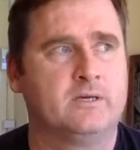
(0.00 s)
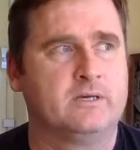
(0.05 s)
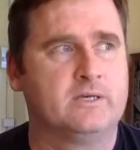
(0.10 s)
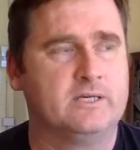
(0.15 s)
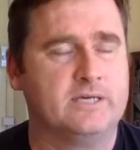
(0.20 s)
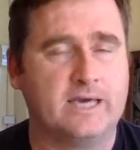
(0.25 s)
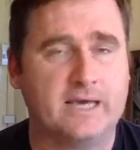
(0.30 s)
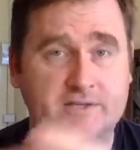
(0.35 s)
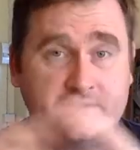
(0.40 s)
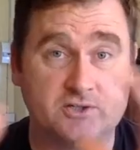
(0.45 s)

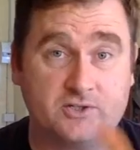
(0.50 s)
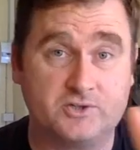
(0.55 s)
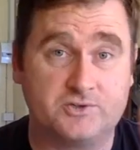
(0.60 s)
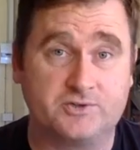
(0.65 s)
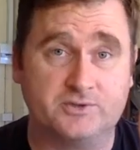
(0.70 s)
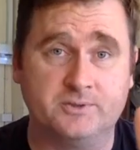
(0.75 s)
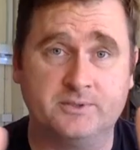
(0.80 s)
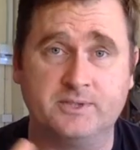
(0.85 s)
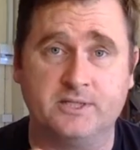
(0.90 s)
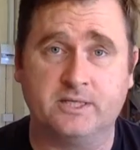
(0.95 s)
Yes, it's
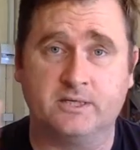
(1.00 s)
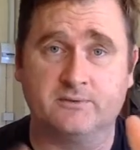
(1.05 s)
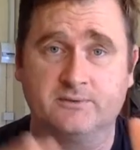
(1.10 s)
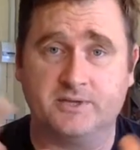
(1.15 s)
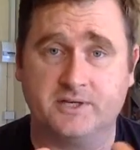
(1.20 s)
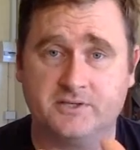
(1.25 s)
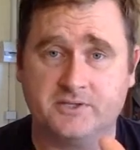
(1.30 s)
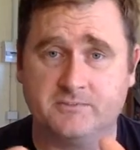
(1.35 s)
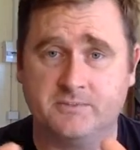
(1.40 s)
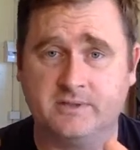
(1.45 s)
true, in the Old
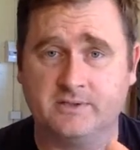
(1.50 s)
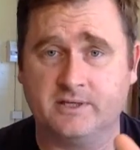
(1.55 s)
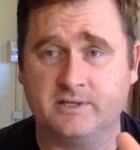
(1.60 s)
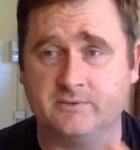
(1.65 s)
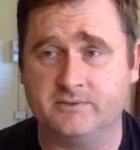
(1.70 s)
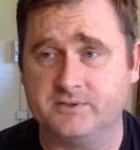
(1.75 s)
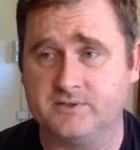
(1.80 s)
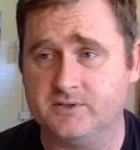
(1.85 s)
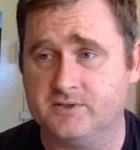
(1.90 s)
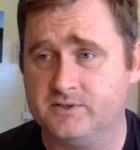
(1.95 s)
Testament there
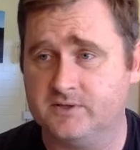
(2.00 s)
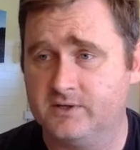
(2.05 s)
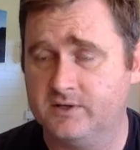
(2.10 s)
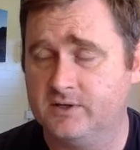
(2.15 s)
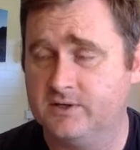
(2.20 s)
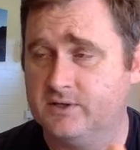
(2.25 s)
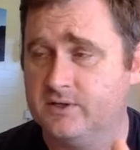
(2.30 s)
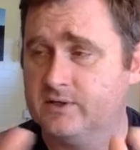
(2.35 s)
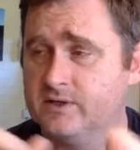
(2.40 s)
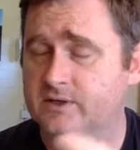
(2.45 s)
was this,
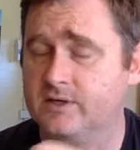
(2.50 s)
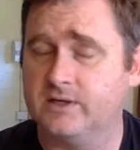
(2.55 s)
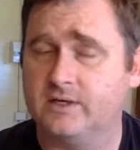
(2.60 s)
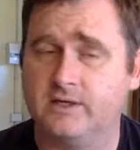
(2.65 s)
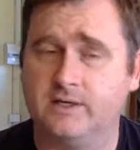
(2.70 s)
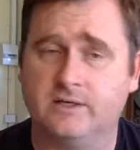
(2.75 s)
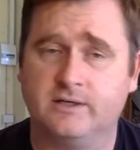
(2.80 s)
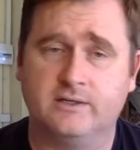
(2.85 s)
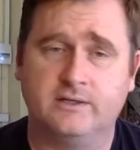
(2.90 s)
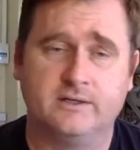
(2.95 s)

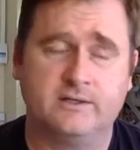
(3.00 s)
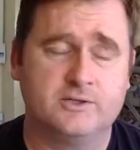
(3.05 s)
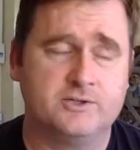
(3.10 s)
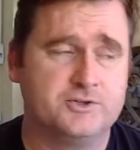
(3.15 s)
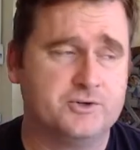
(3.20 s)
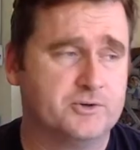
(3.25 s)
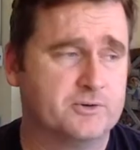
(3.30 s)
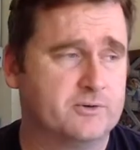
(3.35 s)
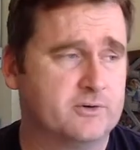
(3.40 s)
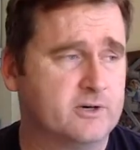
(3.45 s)
in
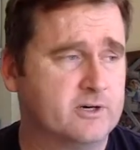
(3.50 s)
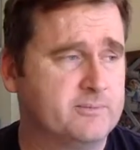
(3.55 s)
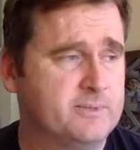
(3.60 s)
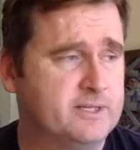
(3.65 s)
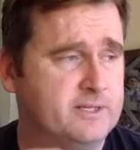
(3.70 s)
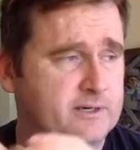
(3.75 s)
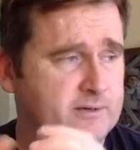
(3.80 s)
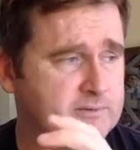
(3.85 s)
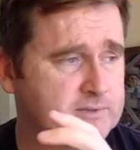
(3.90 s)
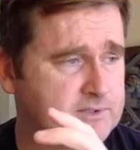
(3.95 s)
Deuteronomy
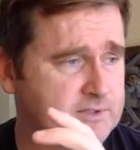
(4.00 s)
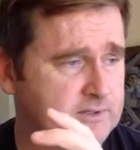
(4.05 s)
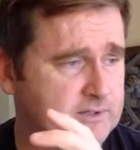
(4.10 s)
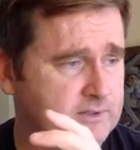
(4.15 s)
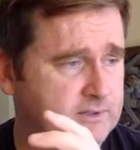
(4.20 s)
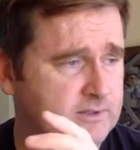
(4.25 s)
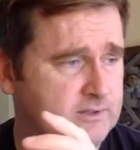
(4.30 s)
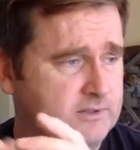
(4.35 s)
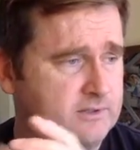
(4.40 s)
there was a